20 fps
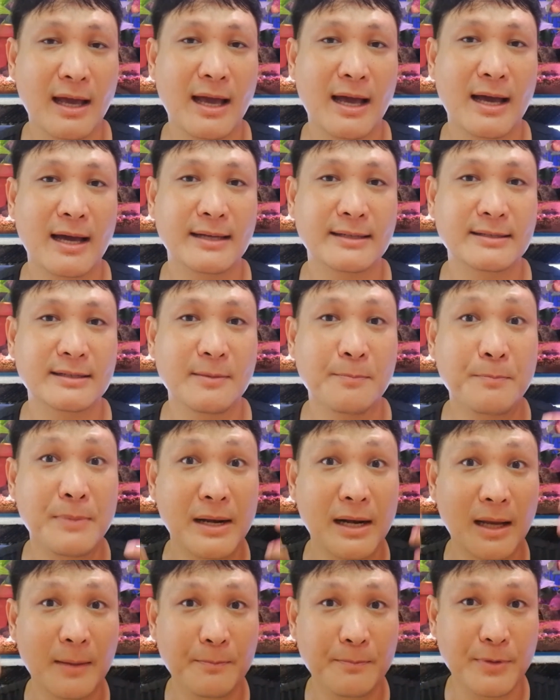and
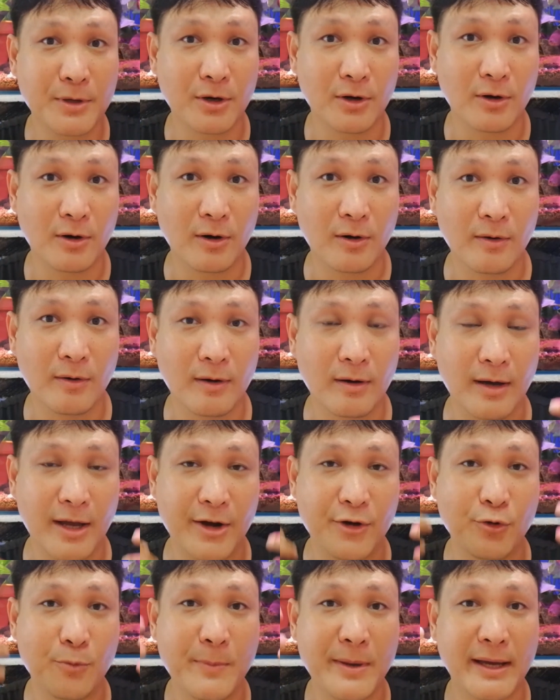build up your
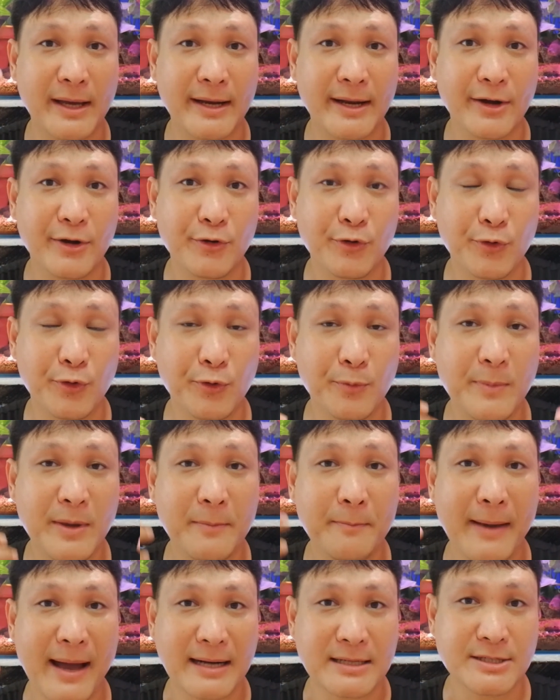aerobic and
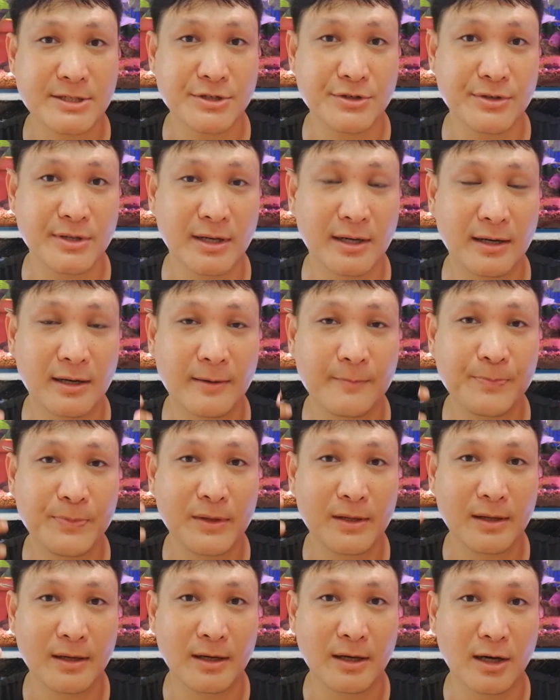anaerobic bacteria
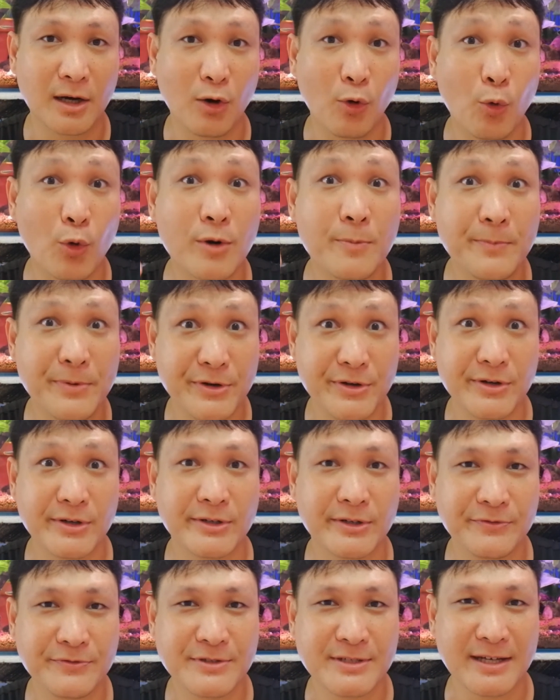over a period
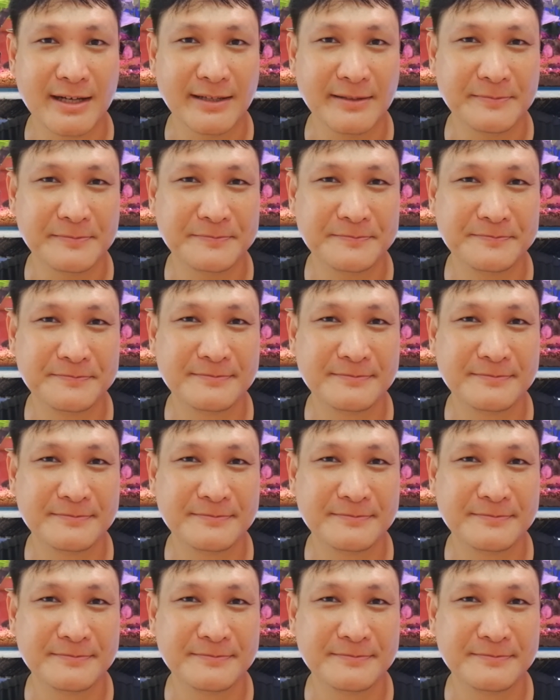of time.